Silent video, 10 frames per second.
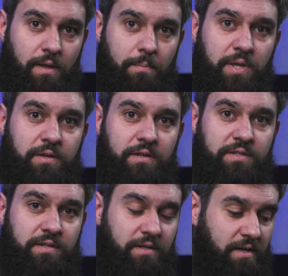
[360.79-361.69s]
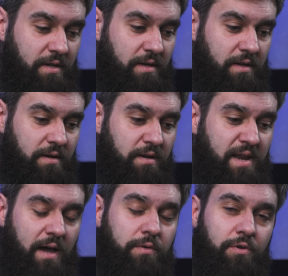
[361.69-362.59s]
because
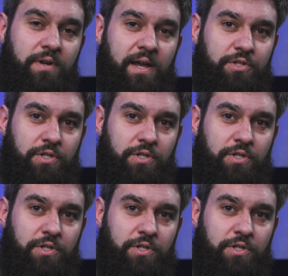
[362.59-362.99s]
now you're not